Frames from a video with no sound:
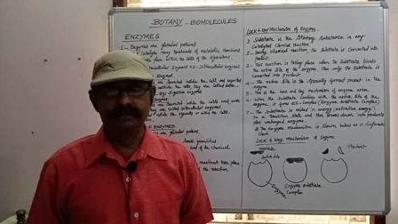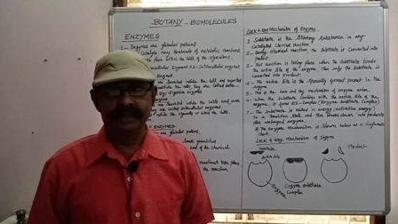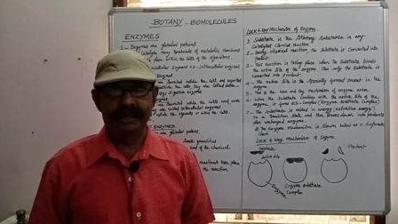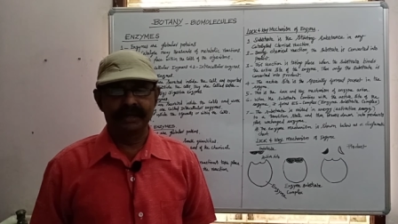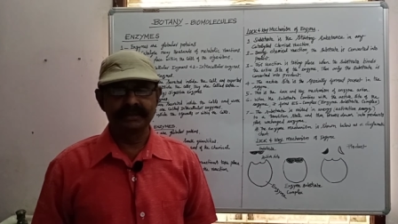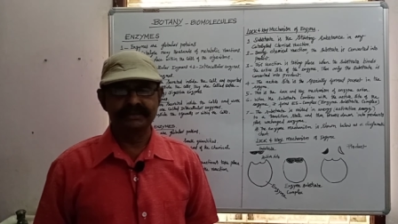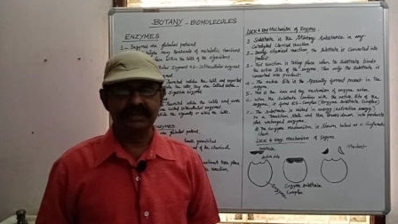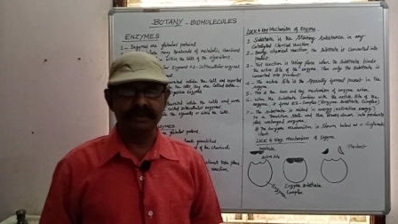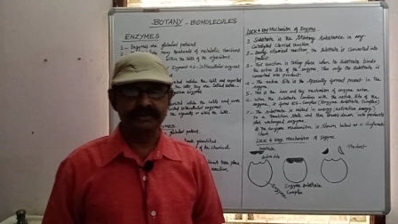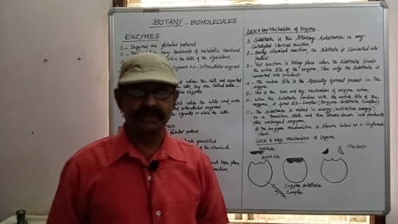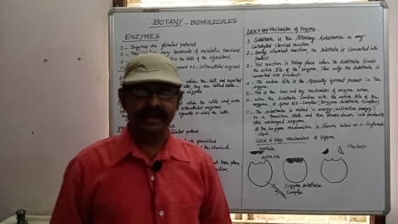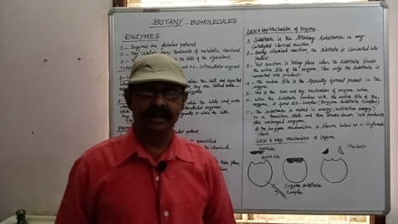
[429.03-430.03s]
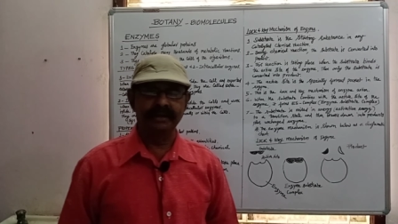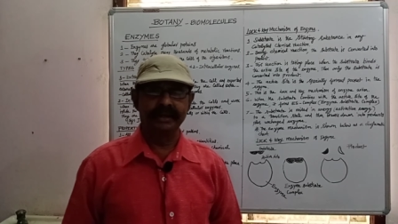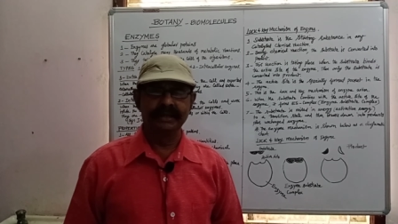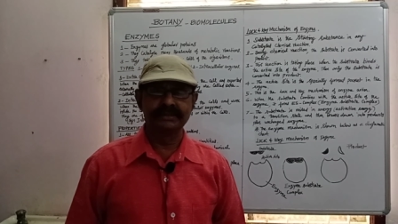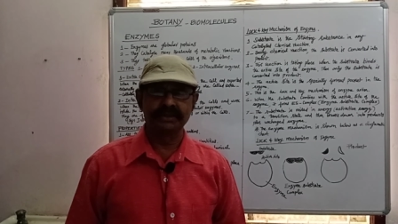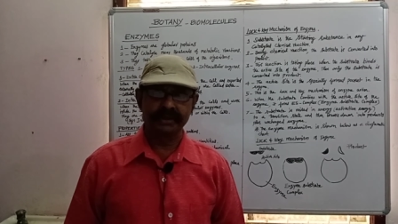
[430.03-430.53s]
The substrate
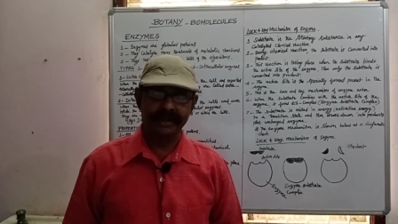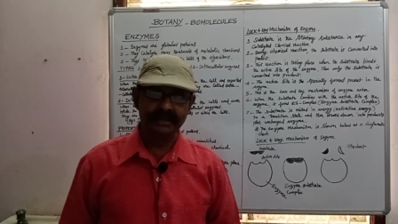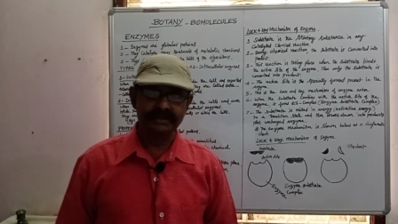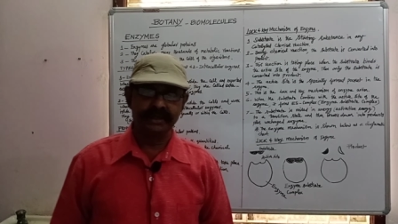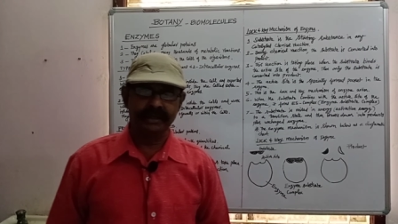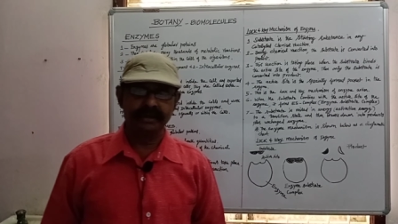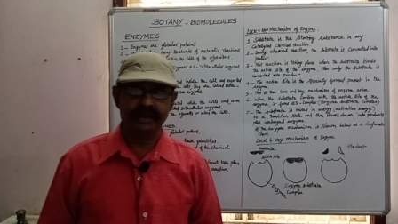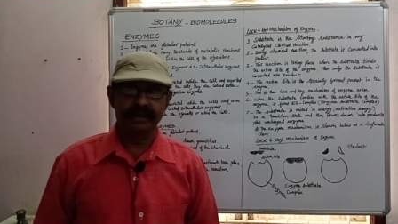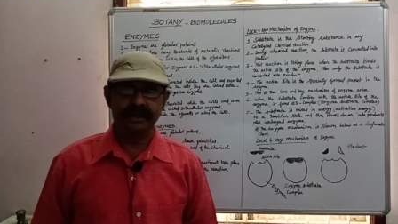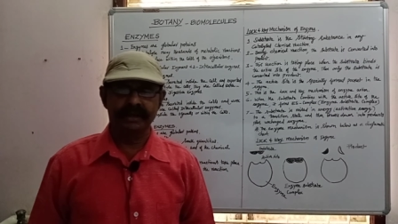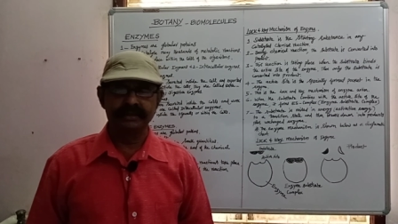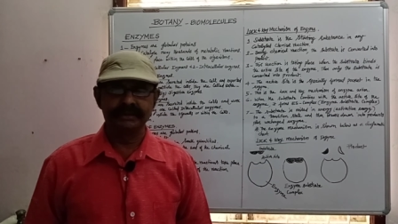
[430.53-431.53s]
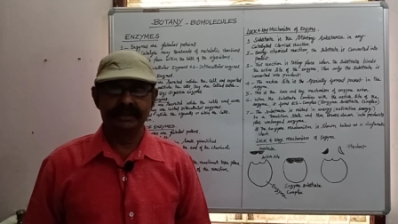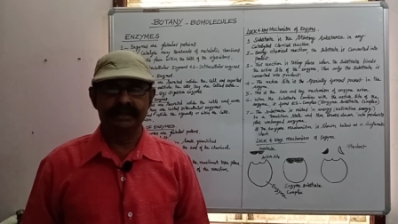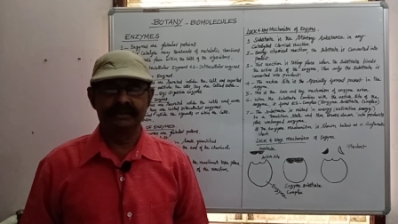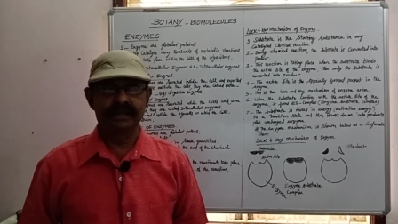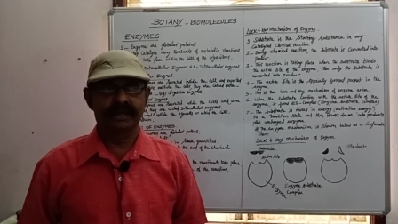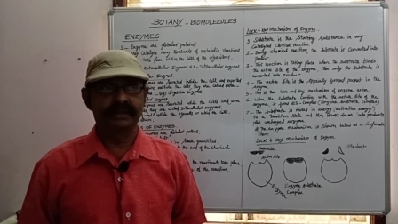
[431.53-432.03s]
is raised in energy,
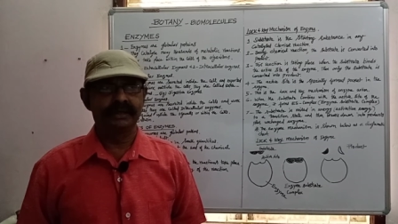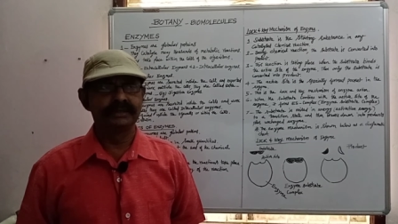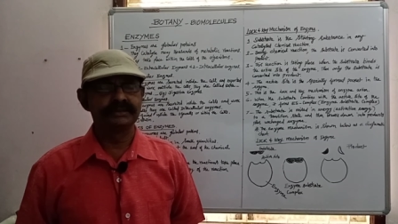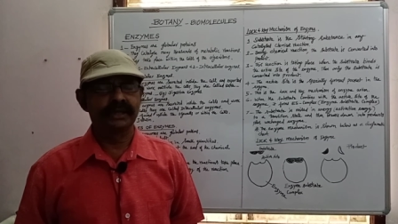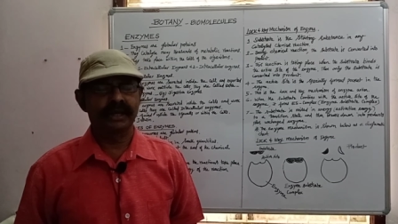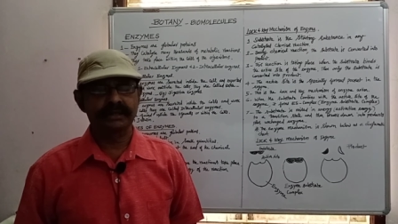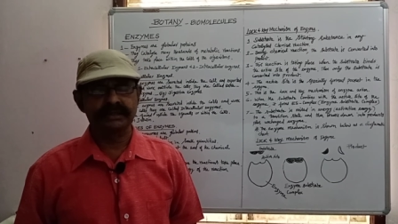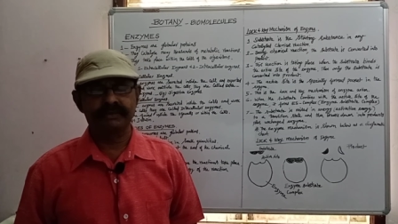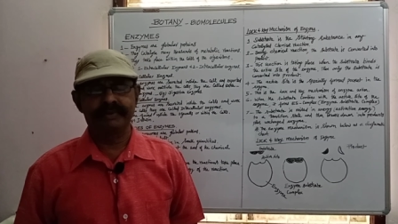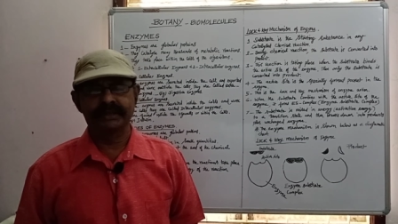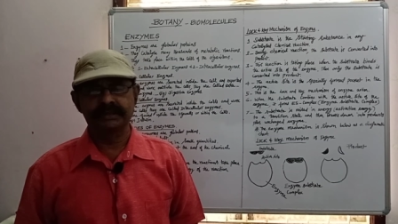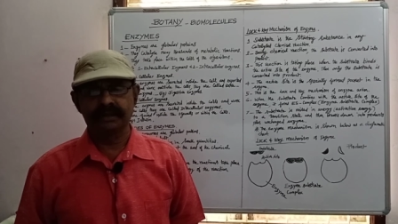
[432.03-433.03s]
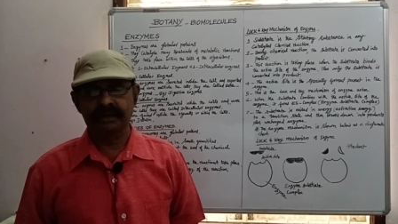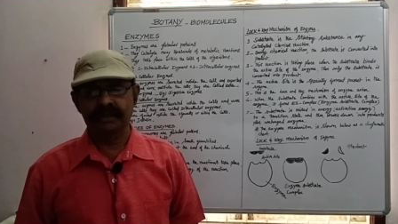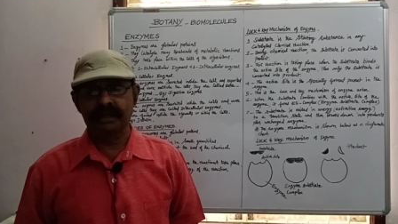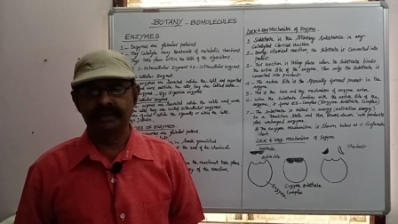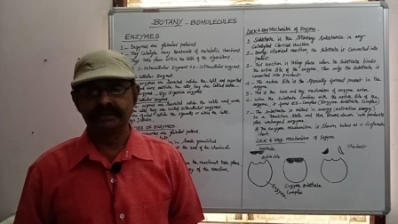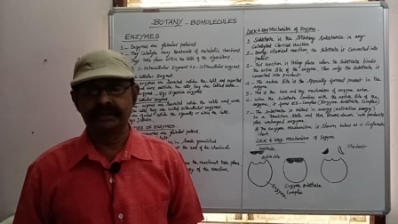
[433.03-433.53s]
that is the activation
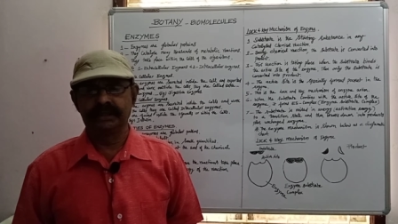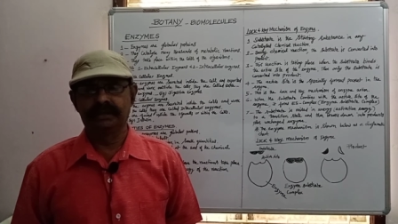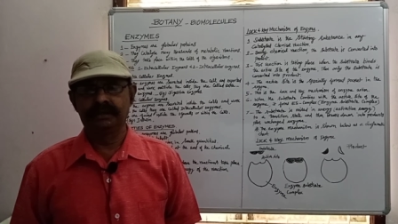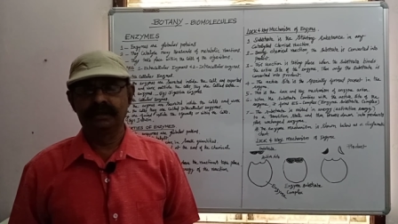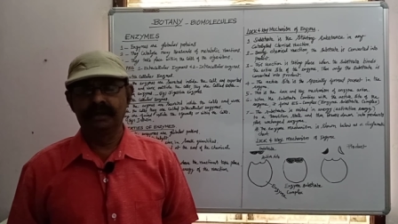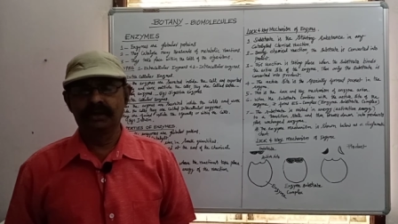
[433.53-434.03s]
energy,